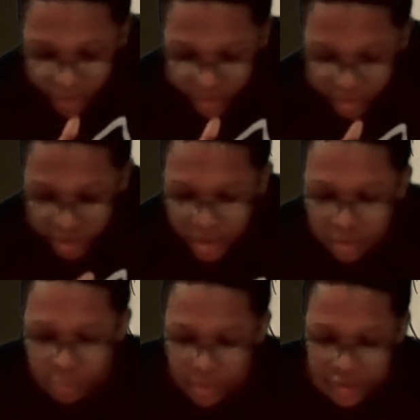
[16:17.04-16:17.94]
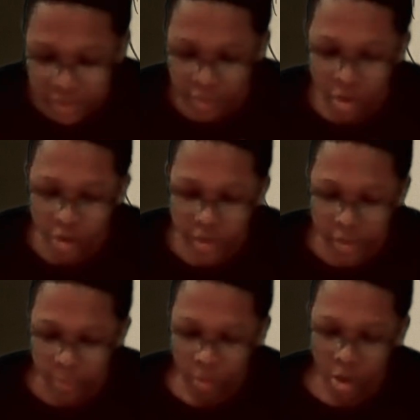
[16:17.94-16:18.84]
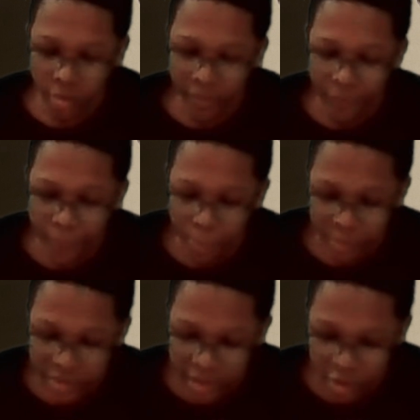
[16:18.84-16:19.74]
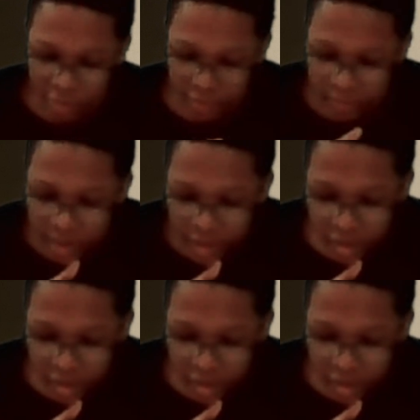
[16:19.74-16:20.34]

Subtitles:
Jean Louise, you are a fortunate girl.